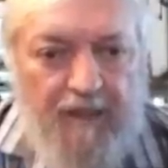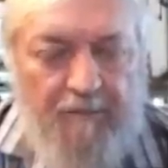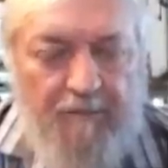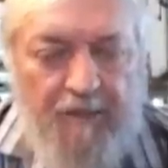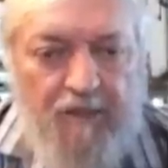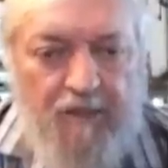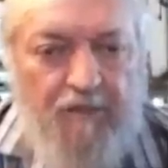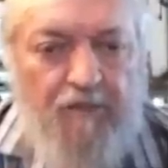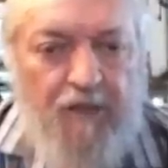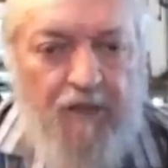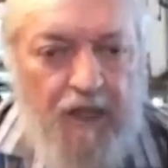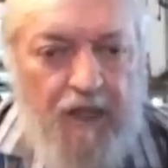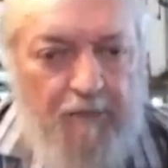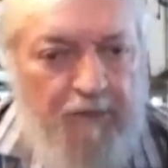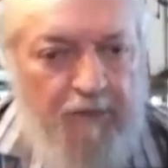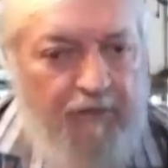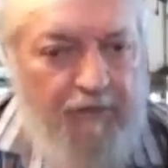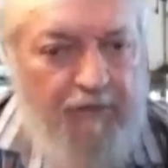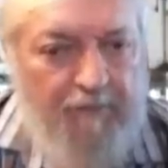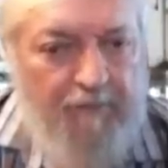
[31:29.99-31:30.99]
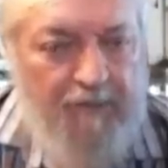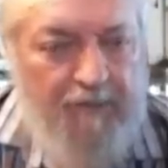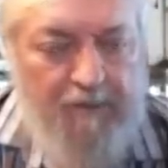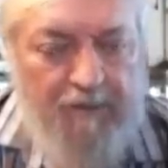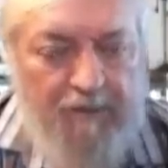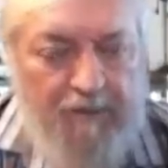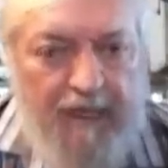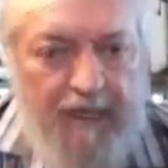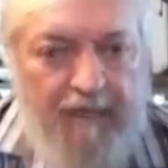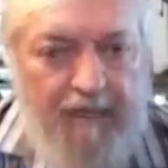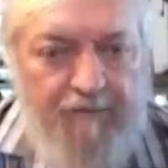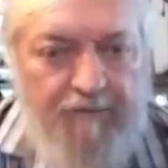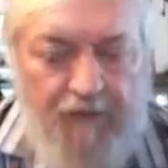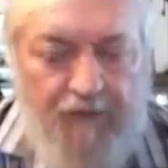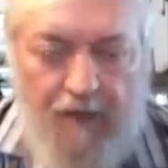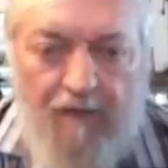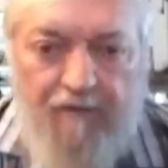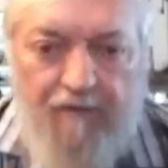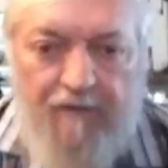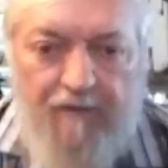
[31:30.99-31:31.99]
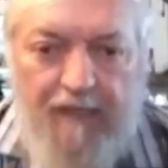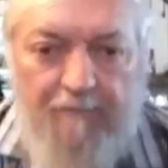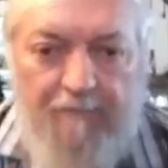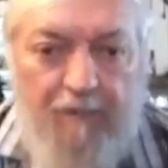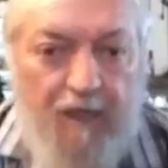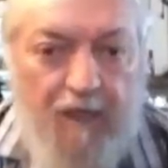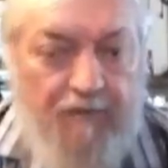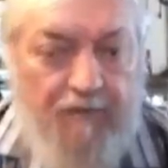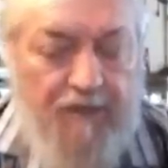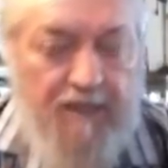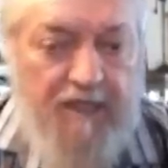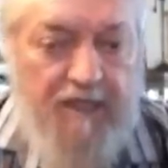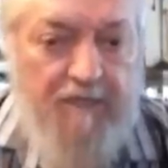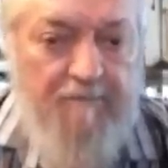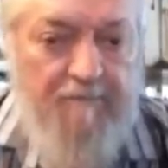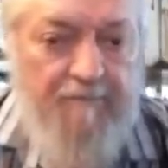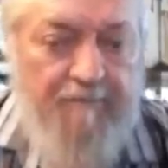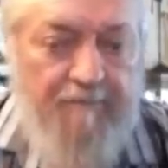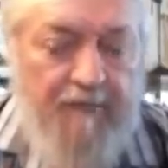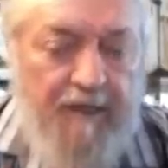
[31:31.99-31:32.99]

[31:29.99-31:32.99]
But you've got to brief the people. They're involved. They're part of a team.